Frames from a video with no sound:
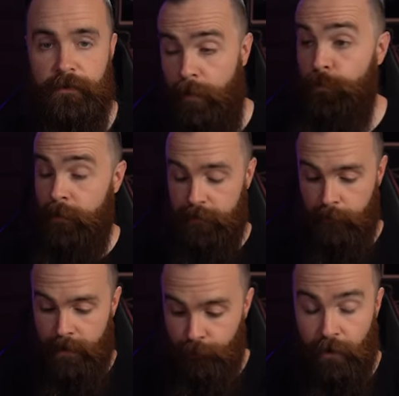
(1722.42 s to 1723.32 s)
If I bring up the
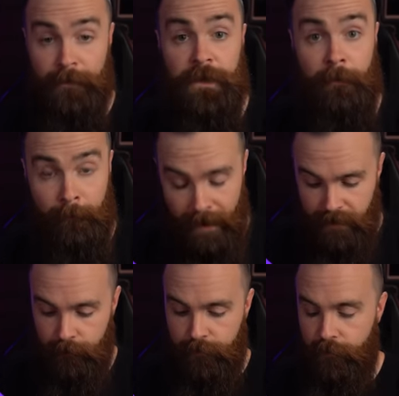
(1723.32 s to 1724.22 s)
command prompt on
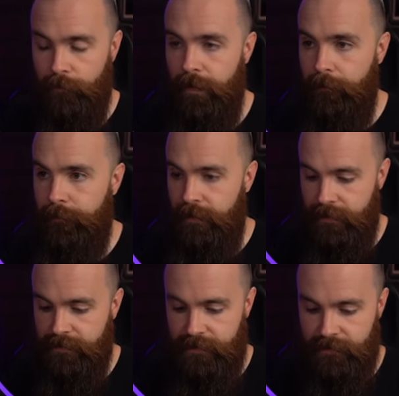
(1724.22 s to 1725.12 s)
my computer and
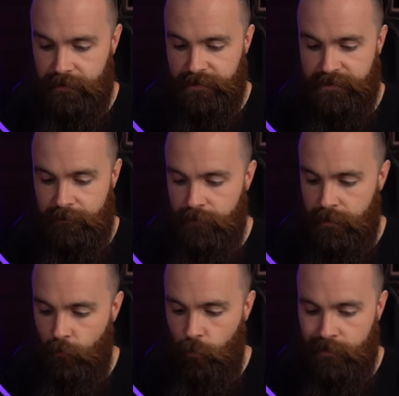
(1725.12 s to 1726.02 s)
ping ten dot seven
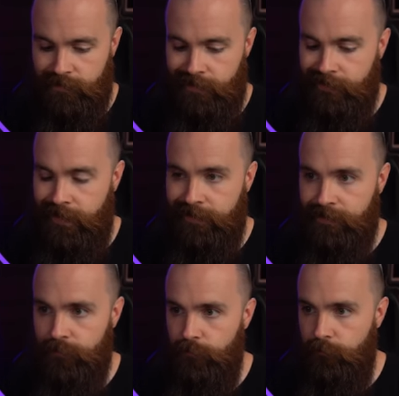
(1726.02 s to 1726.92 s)
dot one dot
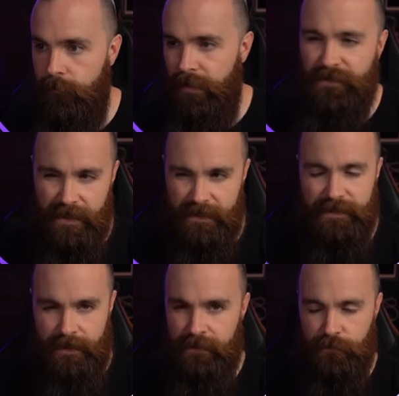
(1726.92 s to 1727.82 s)
ninety-two, it'll take a
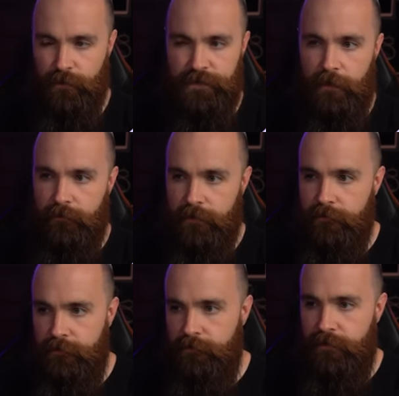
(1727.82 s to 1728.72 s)
second to resolve it.
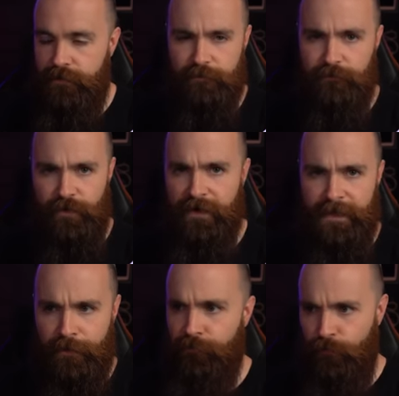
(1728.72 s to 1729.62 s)
It's trying to
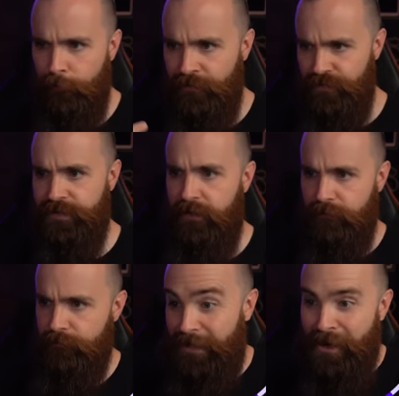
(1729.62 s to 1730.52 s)
get through a bunch of
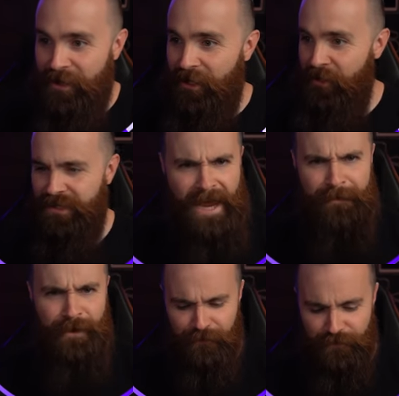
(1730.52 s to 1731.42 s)
stuff. There it goes,
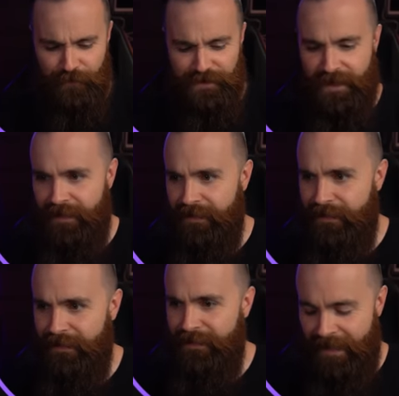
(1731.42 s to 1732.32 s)
had me nervous for a second.
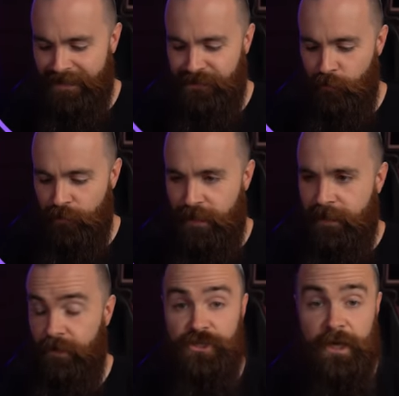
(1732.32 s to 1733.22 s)
Yeah, still working.
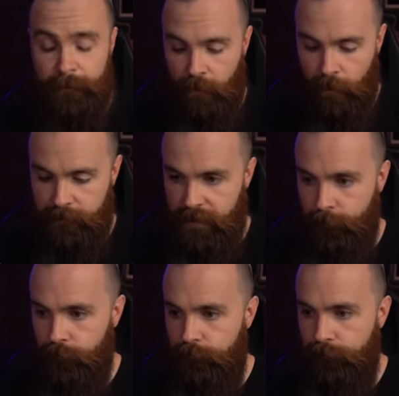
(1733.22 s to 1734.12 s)
If I check my A R P
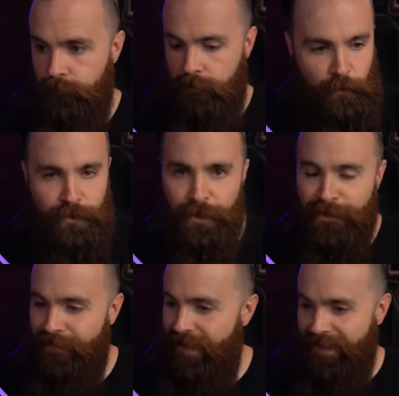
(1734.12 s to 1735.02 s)
table, well,
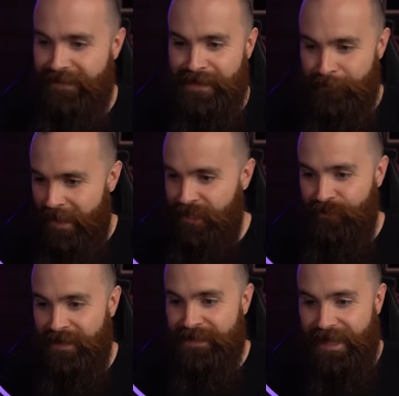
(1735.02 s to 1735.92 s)
look at that. The MAC
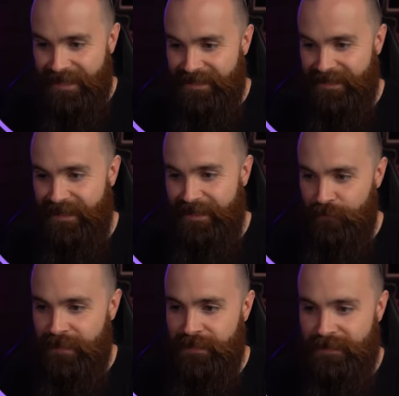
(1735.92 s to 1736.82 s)
address I see
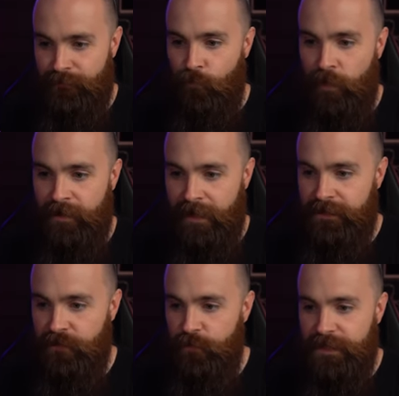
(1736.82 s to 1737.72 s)
for ten dot seven dot one dot
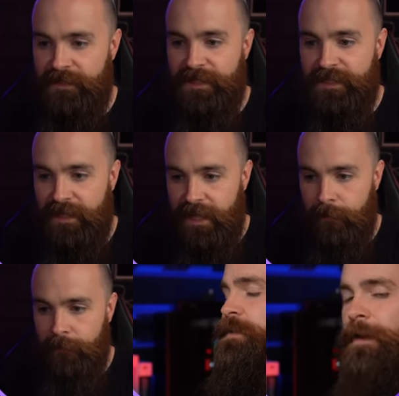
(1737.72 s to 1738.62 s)
ninety-two is the
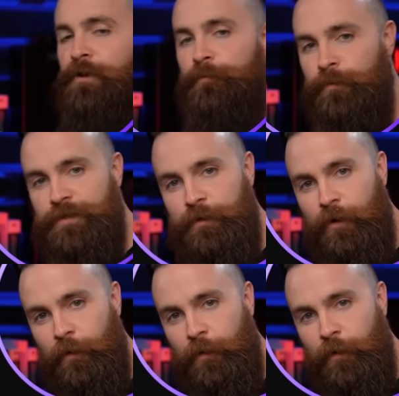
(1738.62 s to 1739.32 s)
same as my Ubuntu